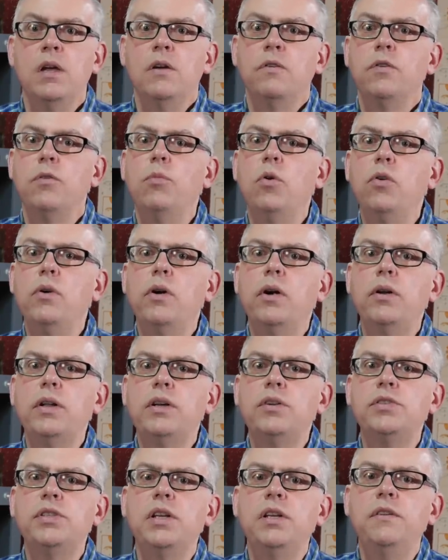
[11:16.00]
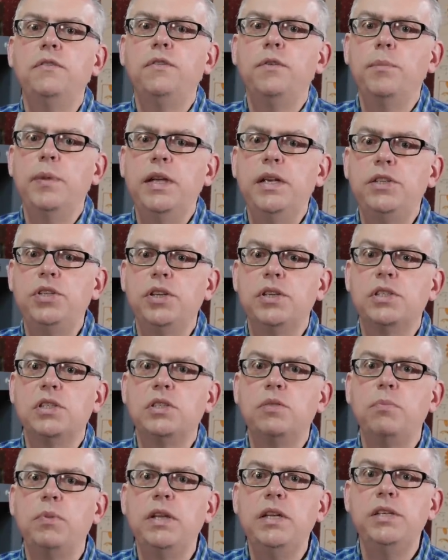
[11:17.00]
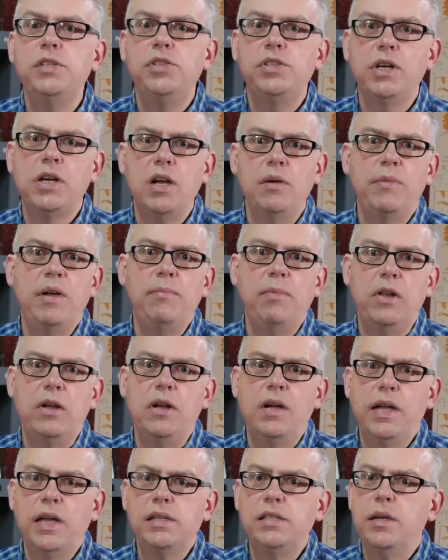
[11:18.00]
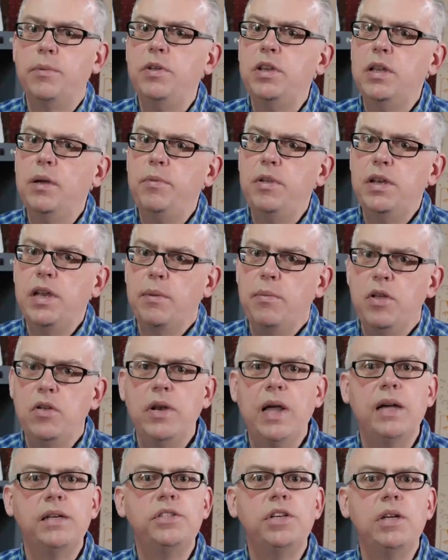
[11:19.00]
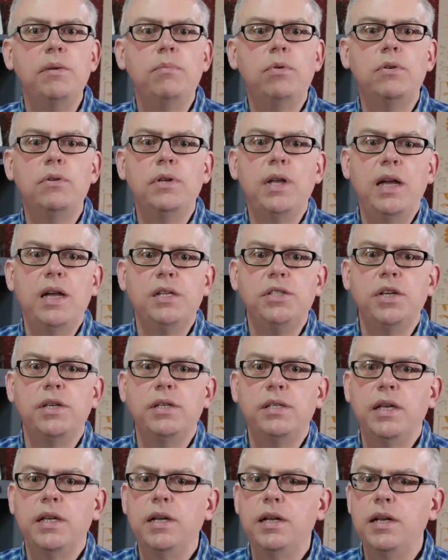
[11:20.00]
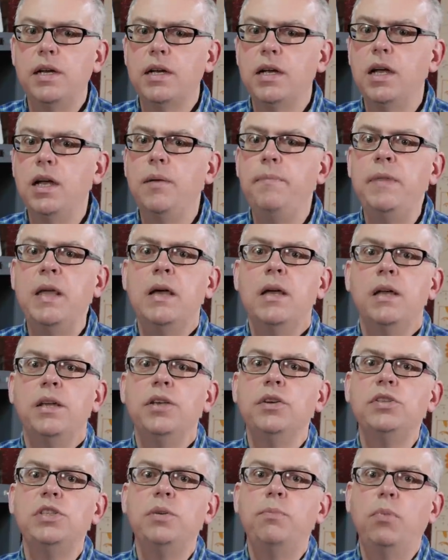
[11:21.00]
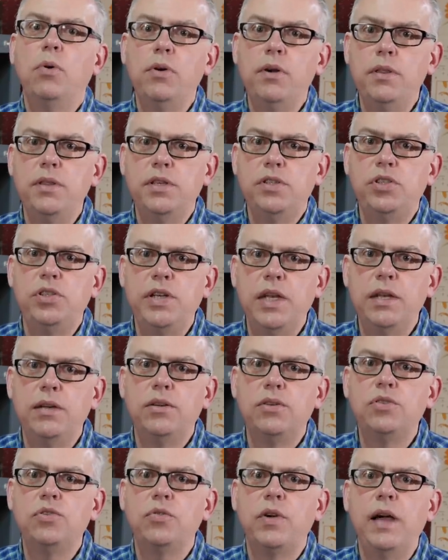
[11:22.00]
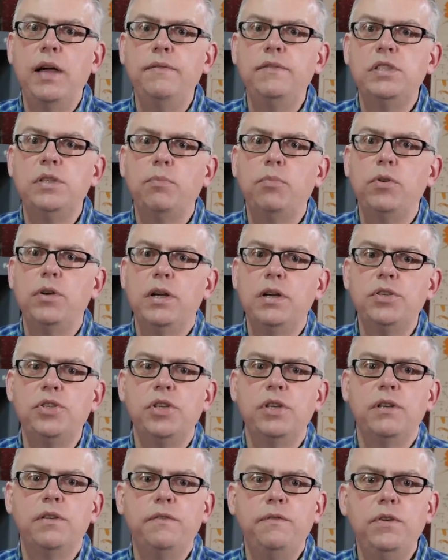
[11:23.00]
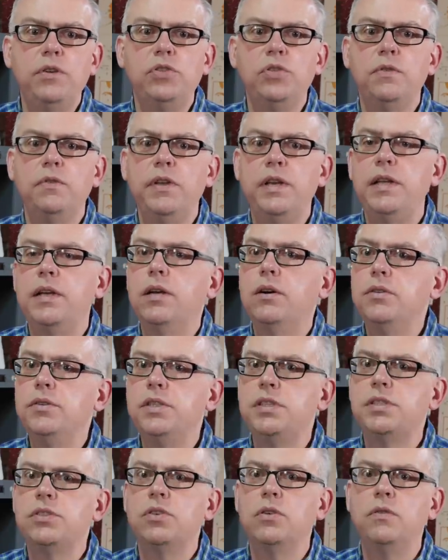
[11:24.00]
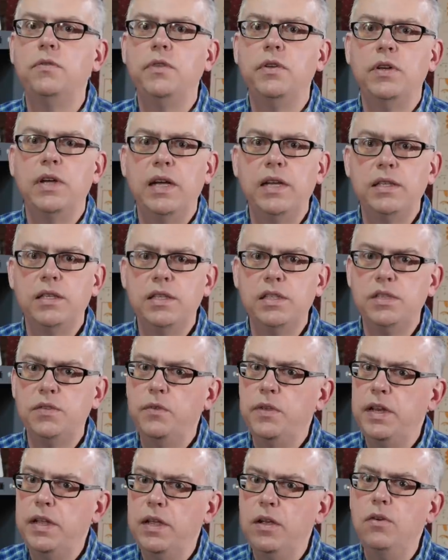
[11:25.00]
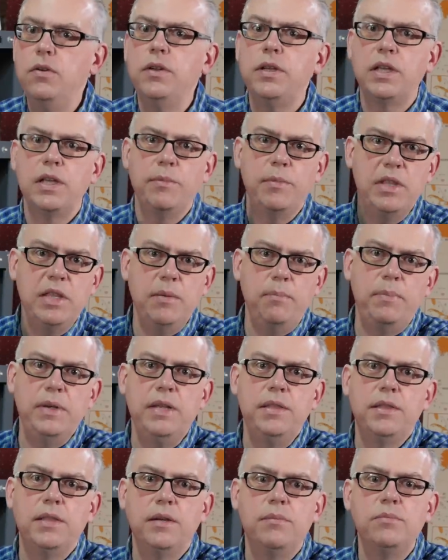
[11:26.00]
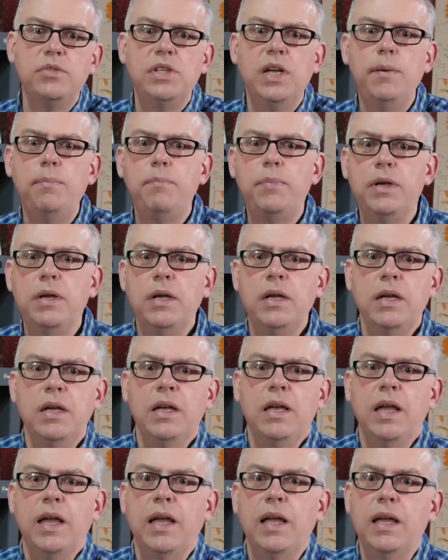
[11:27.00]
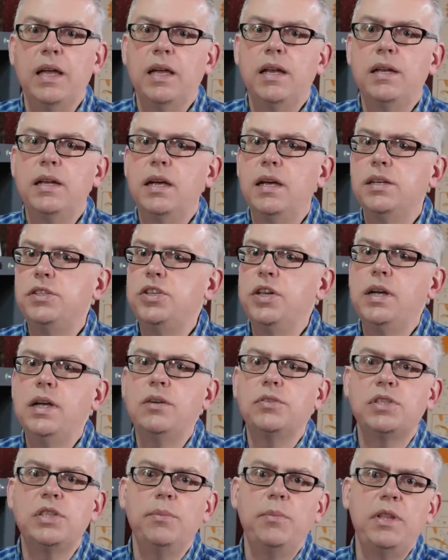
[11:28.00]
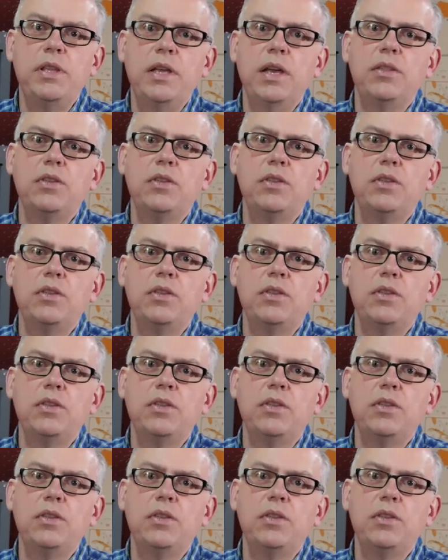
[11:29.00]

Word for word: For more articles and information, please check out my blog at w w w dot j pole dash antenna dot com. Your support of this channel drives the production of future videos, so if you like this video, give me that big thumbs up, and uh, check out some of the